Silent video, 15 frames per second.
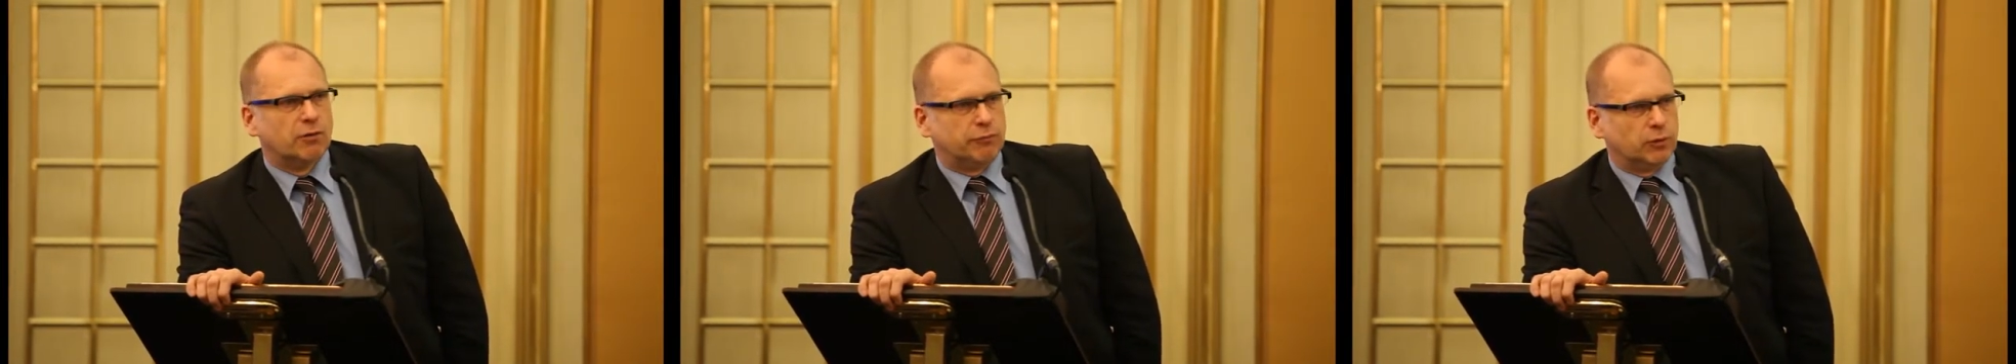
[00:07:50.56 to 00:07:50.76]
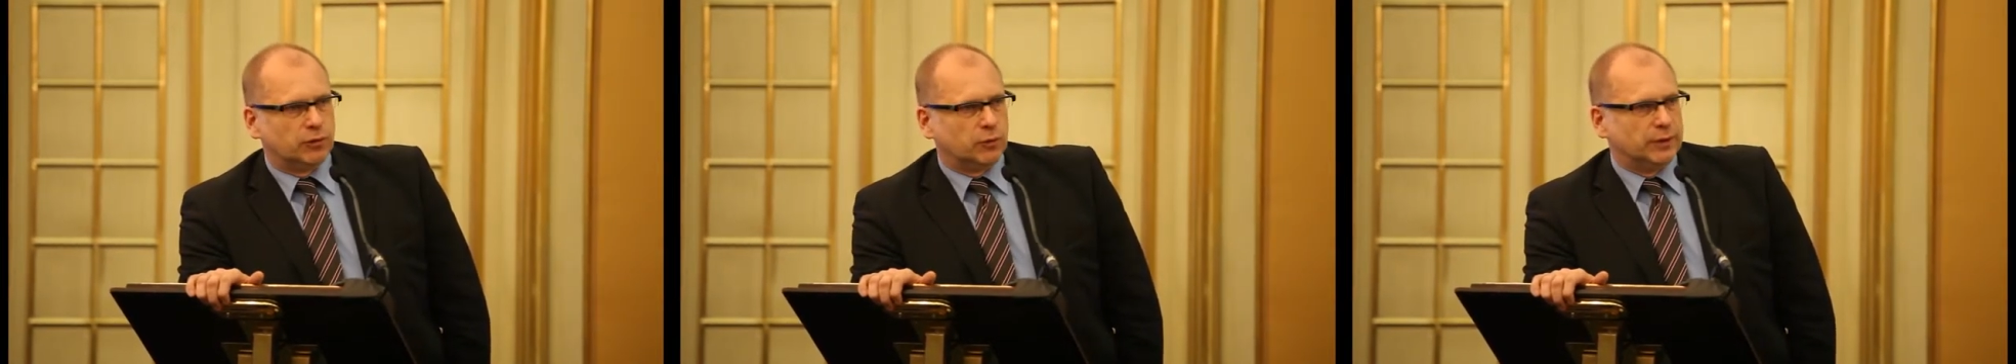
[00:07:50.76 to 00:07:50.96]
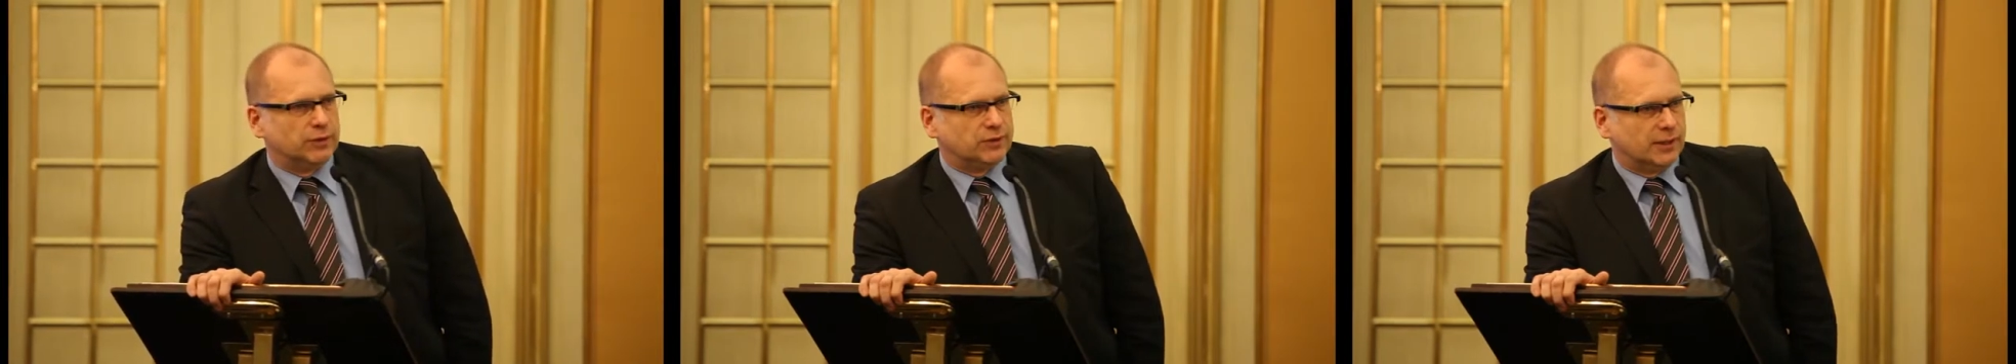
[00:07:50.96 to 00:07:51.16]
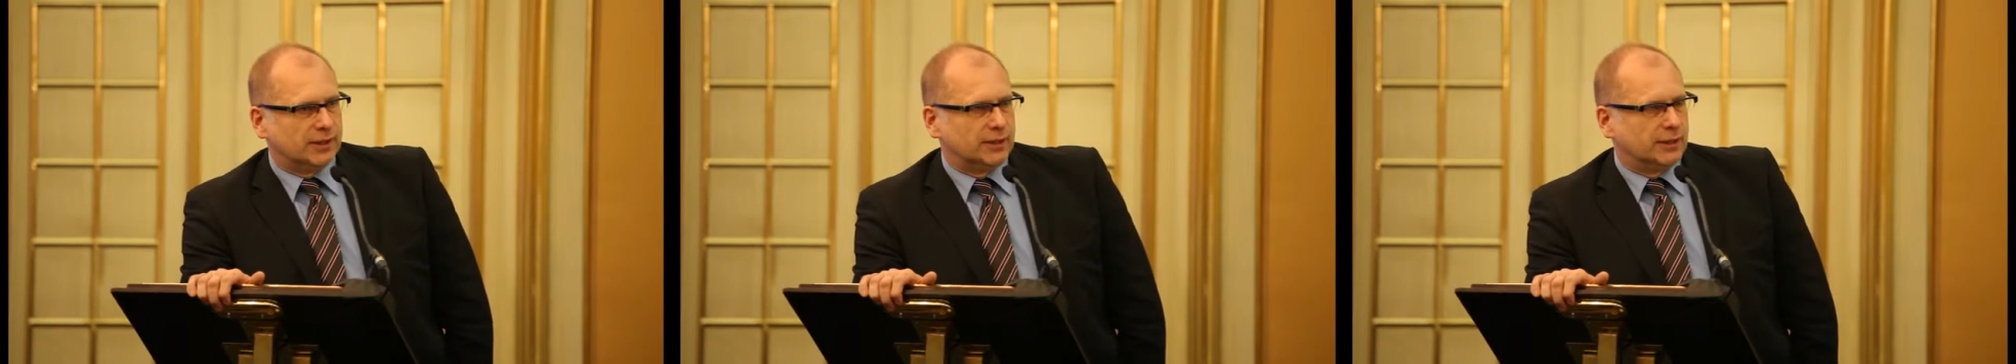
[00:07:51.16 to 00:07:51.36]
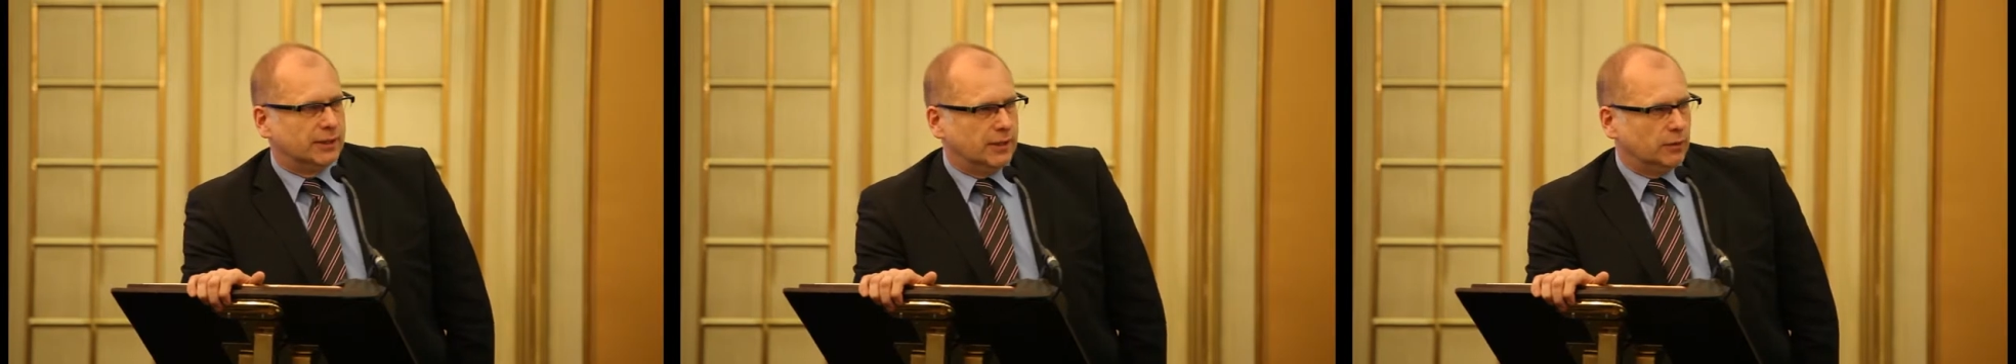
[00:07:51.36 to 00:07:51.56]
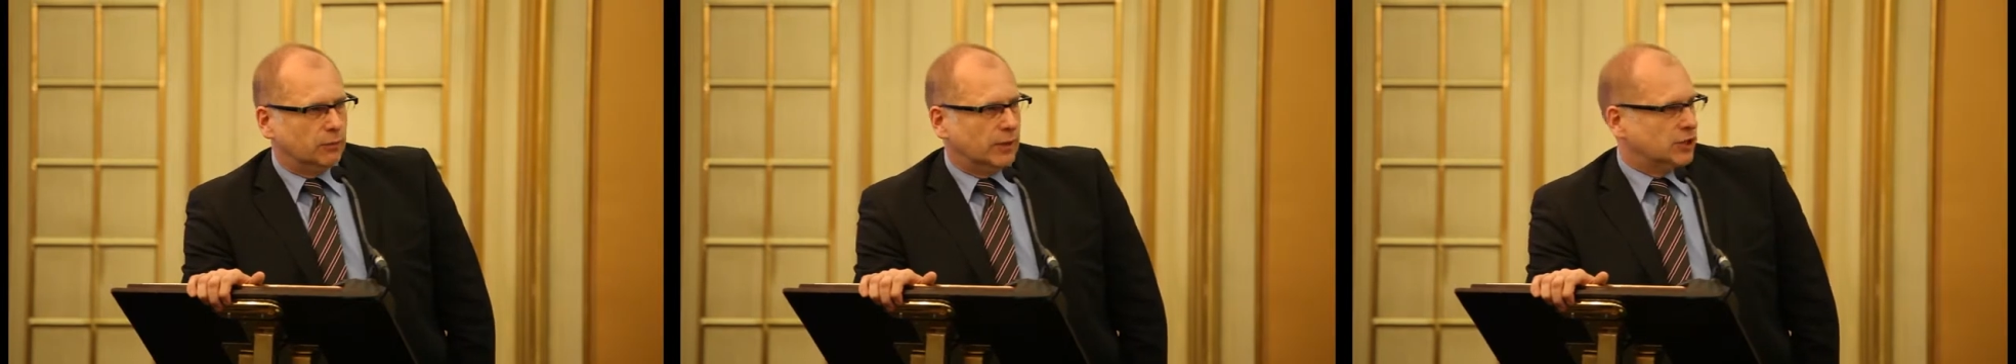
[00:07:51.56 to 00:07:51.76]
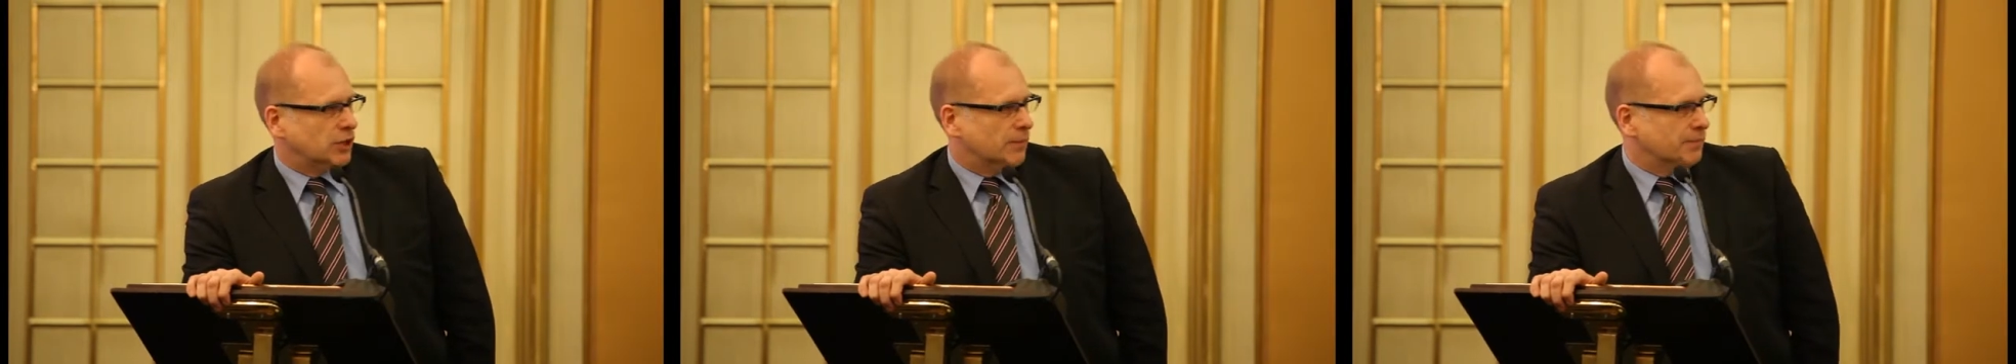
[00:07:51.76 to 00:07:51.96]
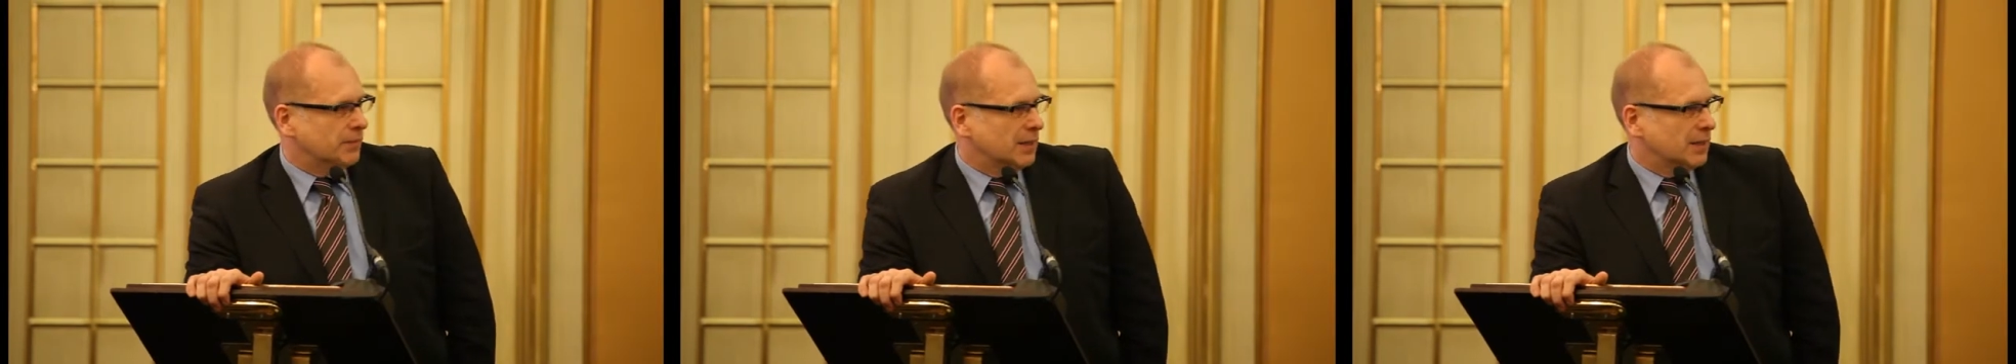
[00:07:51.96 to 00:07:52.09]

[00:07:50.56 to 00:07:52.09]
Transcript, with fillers: for the recycling here in Russia.